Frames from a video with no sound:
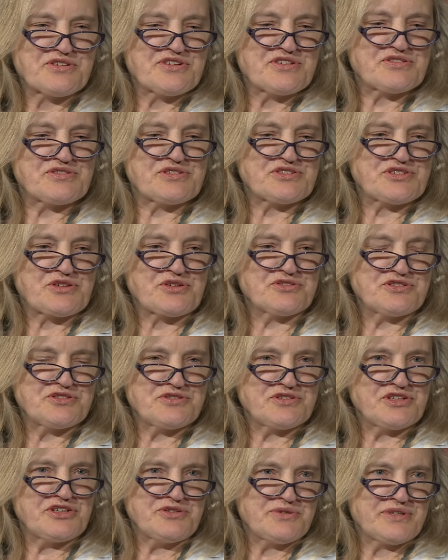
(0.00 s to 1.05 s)
going to turn
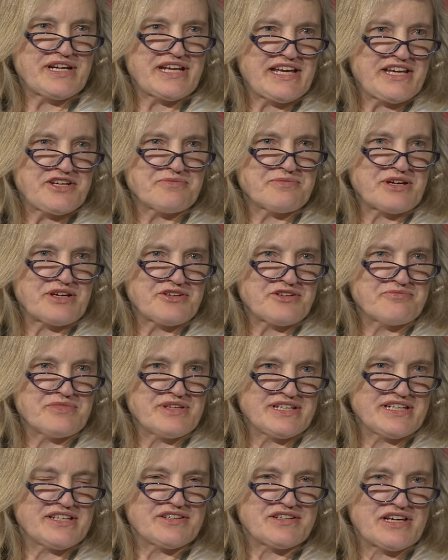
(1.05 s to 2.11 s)
to Q&A in about a
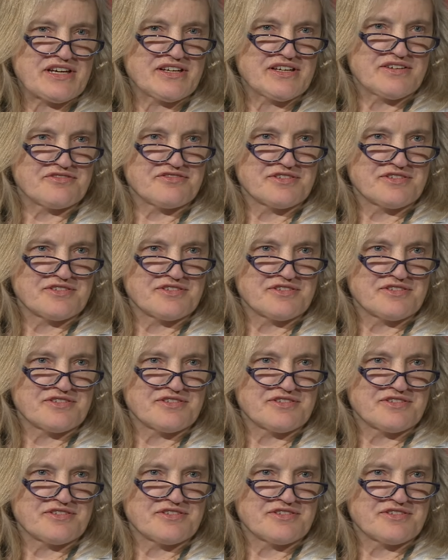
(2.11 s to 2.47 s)
minute uh,